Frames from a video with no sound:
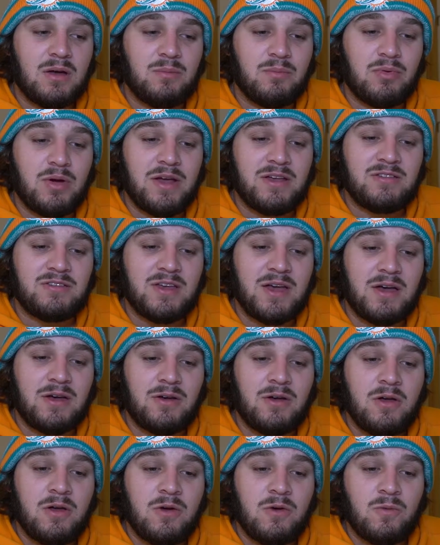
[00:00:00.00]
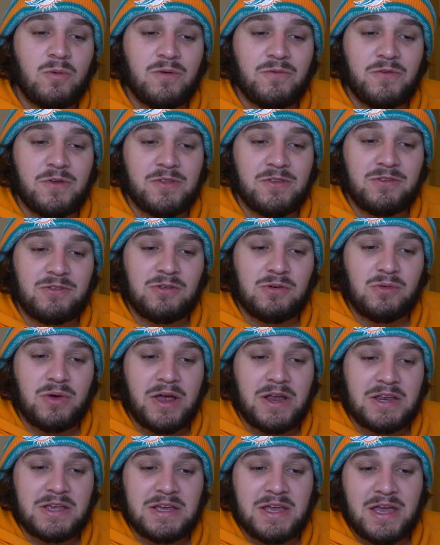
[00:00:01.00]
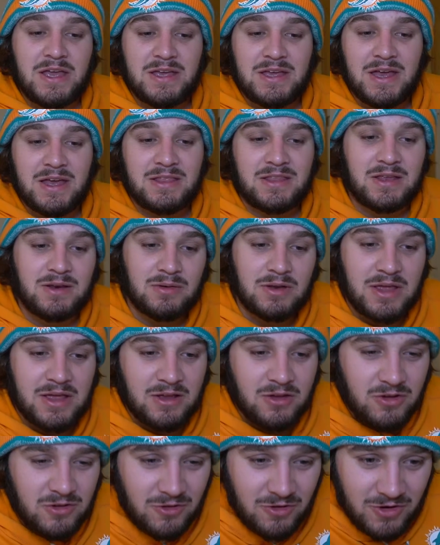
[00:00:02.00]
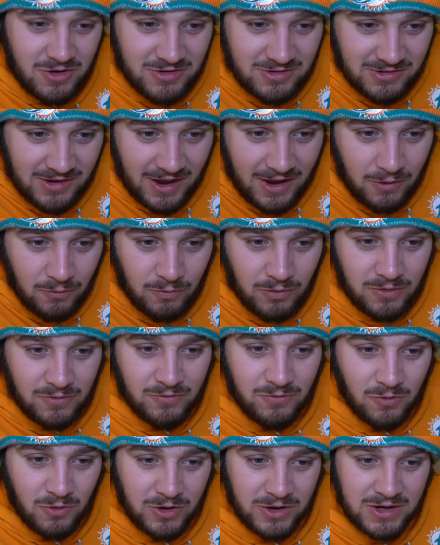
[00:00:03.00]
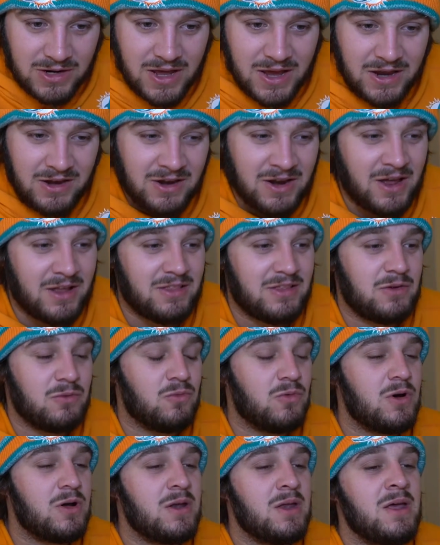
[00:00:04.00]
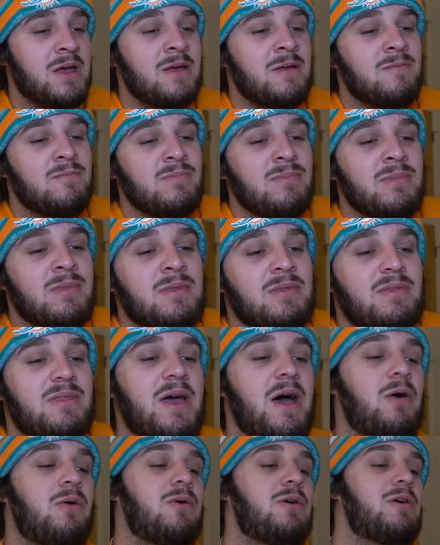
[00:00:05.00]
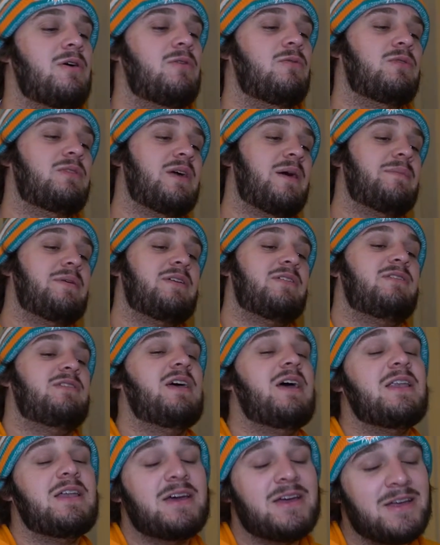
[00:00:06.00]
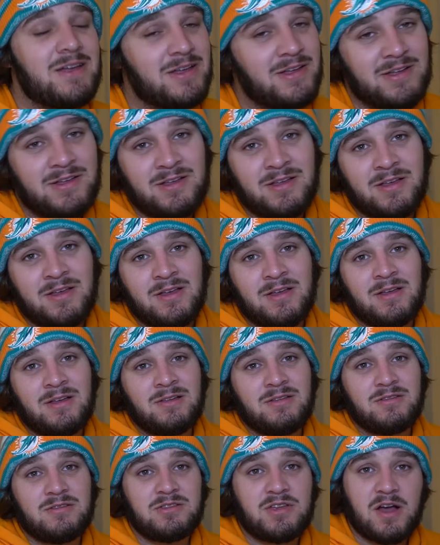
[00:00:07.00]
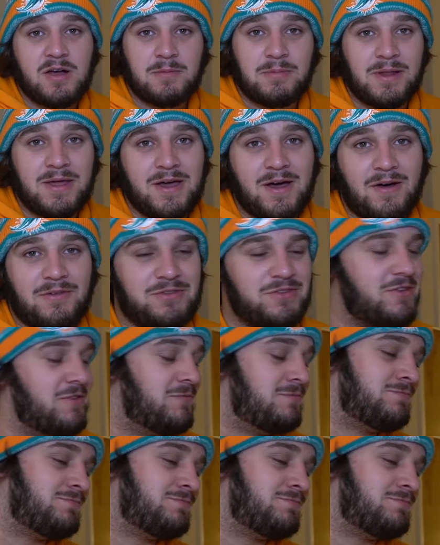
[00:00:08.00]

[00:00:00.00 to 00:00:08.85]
Bryce at 152-88. And then Chris at 149-91. Now, with that being said, let's talk playoffs.